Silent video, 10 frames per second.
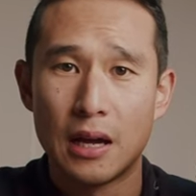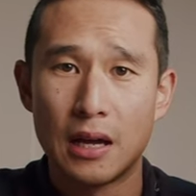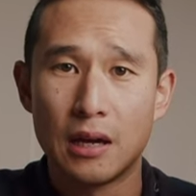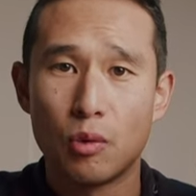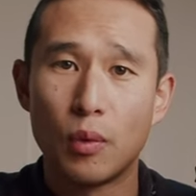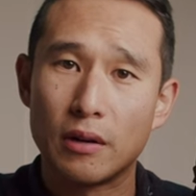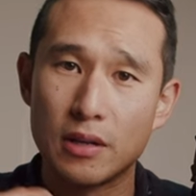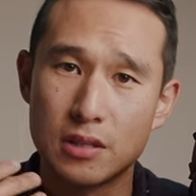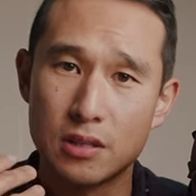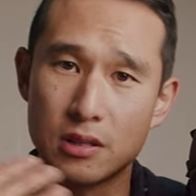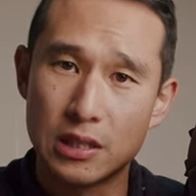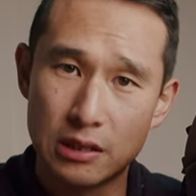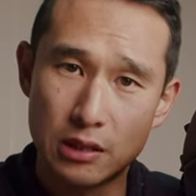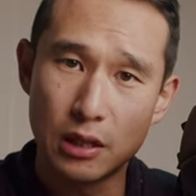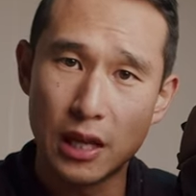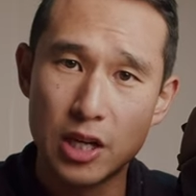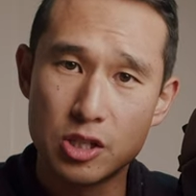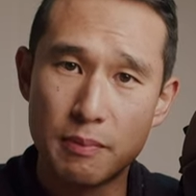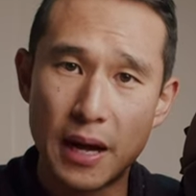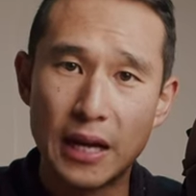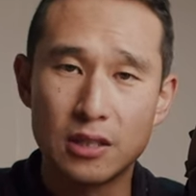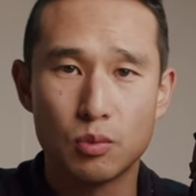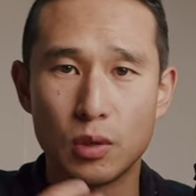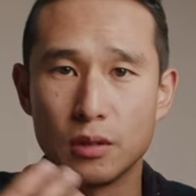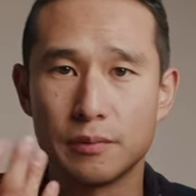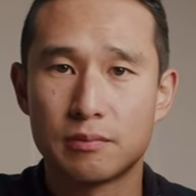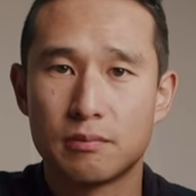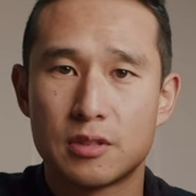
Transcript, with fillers: uh, whereas the, the larger bags, well,